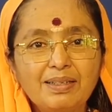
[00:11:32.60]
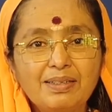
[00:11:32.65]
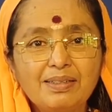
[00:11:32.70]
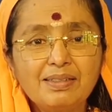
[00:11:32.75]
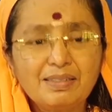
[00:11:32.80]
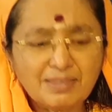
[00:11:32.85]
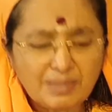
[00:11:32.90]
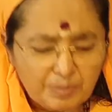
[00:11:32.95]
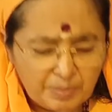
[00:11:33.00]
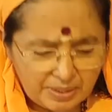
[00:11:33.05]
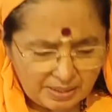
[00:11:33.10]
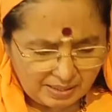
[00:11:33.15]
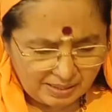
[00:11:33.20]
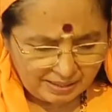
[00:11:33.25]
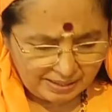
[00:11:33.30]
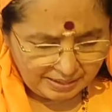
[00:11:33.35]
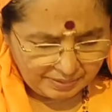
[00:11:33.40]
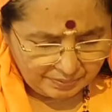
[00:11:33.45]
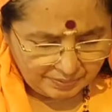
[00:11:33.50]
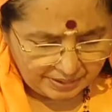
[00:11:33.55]

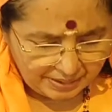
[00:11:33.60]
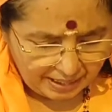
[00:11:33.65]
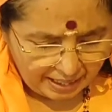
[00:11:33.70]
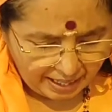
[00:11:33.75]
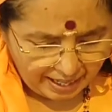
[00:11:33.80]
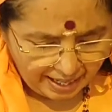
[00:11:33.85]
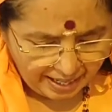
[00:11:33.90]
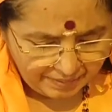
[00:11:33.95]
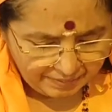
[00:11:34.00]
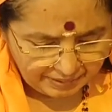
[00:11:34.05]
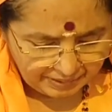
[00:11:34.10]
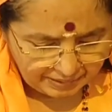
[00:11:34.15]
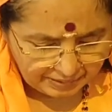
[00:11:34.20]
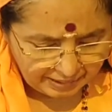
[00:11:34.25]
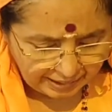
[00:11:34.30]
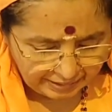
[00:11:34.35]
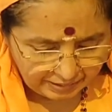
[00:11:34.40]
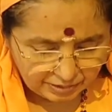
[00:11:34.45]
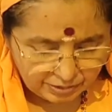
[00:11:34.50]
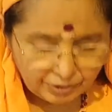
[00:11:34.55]
Similarly, we have in
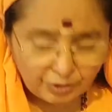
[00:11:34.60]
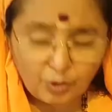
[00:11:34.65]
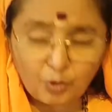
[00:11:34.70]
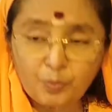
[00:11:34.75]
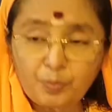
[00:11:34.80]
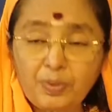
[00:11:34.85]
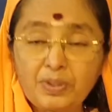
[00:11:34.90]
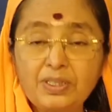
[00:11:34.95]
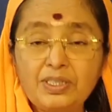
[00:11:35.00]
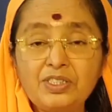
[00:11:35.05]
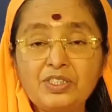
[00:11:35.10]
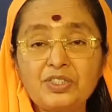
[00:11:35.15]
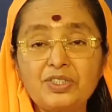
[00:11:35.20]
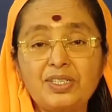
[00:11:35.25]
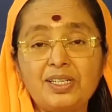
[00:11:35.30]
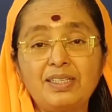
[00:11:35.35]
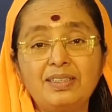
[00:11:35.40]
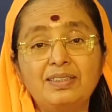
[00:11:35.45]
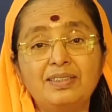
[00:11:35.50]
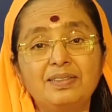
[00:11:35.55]
Taittiriya
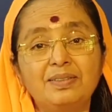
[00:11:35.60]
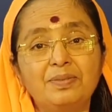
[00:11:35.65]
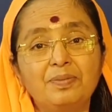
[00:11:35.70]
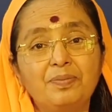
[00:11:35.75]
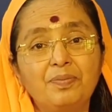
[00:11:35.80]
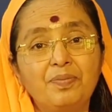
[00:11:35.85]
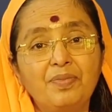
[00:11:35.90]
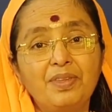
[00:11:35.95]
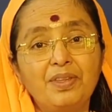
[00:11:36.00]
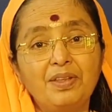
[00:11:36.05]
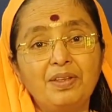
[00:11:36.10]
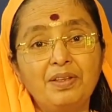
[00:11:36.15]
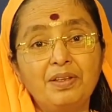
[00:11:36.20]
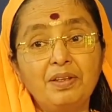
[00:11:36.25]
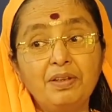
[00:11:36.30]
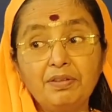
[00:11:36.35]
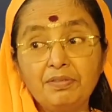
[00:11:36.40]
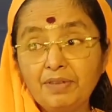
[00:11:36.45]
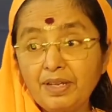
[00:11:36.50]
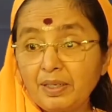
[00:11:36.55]
Upanishad,
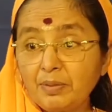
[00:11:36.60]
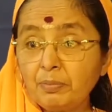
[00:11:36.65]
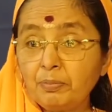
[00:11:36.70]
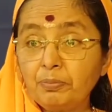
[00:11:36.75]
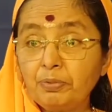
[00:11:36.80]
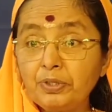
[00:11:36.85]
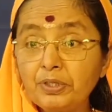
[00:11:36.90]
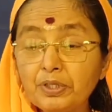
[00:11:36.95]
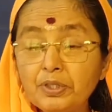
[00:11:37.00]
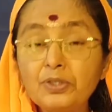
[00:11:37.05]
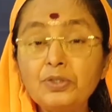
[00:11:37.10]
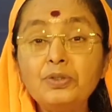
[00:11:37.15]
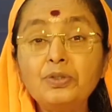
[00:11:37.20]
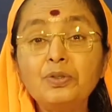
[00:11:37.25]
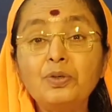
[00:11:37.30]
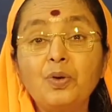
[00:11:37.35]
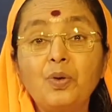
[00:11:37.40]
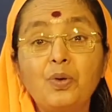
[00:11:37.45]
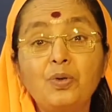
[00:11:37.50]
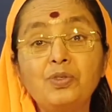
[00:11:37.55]
where
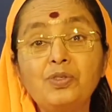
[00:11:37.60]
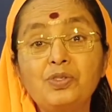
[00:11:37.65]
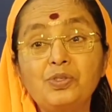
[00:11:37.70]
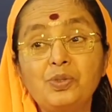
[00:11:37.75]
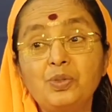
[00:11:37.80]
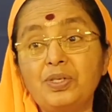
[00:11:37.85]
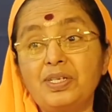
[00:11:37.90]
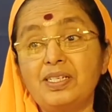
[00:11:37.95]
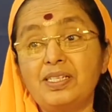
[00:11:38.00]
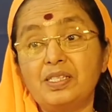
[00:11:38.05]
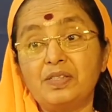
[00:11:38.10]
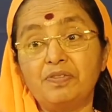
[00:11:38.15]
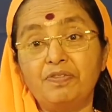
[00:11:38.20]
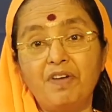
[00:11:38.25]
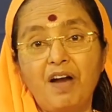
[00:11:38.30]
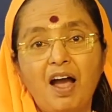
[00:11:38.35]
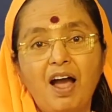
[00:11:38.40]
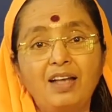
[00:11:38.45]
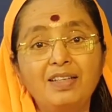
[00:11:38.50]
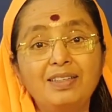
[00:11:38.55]
Bhrigu goes to his
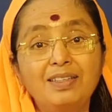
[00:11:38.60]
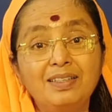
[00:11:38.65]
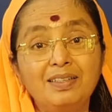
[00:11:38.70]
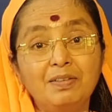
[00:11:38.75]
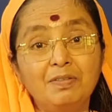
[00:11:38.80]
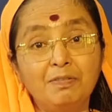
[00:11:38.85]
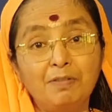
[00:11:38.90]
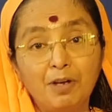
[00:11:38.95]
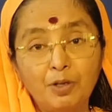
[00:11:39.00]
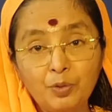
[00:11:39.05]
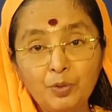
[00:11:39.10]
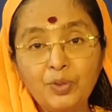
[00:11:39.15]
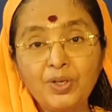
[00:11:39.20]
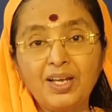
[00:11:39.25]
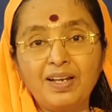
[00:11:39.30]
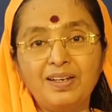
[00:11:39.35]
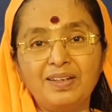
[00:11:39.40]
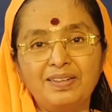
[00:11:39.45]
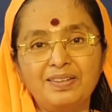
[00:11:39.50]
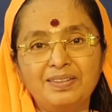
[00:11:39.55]
father
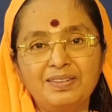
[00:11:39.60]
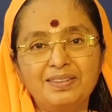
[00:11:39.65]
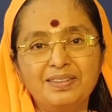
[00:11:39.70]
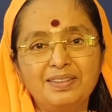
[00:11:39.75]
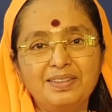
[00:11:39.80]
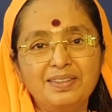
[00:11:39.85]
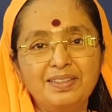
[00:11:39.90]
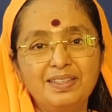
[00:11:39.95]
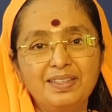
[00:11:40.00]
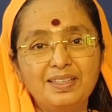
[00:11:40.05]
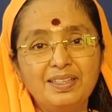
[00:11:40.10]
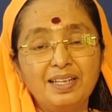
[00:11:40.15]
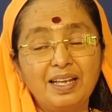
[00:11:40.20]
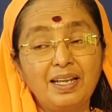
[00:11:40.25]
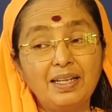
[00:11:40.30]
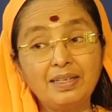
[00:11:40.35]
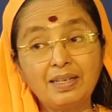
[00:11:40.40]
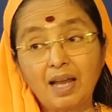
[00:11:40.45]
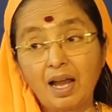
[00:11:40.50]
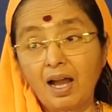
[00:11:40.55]
Varuna
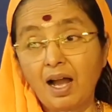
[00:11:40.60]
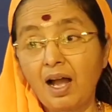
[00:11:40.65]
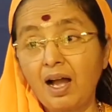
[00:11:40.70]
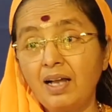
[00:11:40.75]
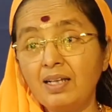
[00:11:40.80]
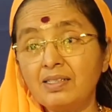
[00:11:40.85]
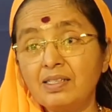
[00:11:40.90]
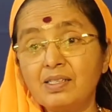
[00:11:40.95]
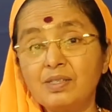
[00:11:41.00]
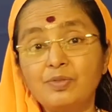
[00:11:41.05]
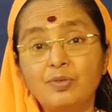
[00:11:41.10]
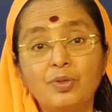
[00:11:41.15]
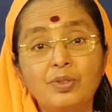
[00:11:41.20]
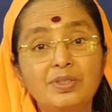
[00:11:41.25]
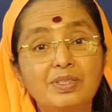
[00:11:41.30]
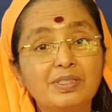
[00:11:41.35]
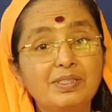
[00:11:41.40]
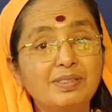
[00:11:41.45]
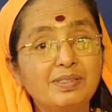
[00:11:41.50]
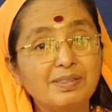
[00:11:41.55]
and asks for
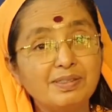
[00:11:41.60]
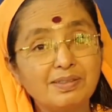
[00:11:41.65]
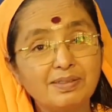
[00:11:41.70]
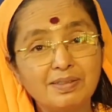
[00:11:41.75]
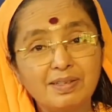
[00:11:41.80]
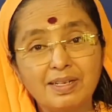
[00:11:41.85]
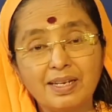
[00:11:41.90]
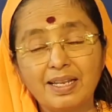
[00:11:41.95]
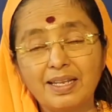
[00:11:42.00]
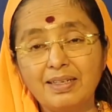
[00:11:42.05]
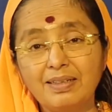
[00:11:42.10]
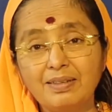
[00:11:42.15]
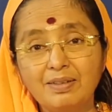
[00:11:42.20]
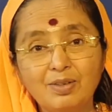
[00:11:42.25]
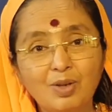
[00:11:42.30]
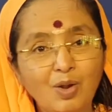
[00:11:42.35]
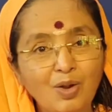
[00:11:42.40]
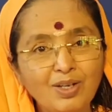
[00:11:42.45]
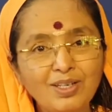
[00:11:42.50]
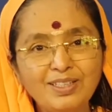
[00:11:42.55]
this great
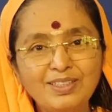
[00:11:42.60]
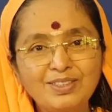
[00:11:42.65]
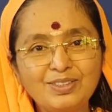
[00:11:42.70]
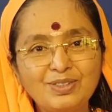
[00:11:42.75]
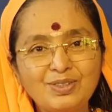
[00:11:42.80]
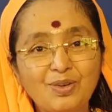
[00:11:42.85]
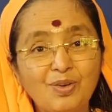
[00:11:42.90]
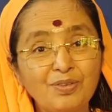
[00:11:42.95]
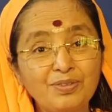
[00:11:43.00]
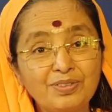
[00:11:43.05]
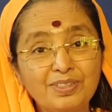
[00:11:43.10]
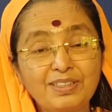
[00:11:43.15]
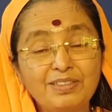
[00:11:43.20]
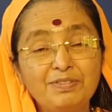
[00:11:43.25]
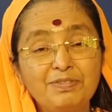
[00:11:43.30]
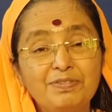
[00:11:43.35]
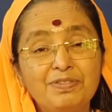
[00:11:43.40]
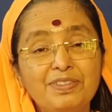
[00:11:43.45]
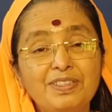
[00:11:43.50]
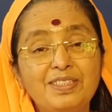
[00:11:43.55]
knowledge of the
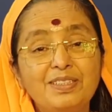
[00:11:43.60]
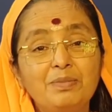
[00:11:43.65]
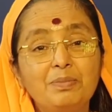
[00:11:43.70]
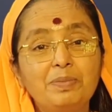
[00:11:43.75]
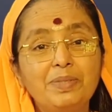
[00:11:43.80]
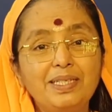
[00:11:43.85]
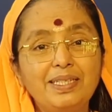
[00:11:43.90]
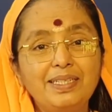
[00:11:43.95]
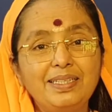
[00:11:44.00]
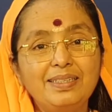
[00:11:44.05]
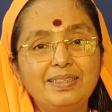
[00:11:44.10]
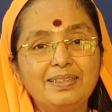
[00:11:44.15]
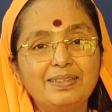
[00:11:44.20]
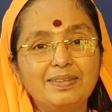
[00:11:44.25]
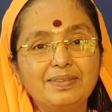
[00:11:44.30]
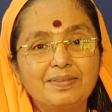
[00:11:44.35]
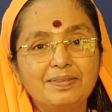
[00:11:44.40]
infinite being.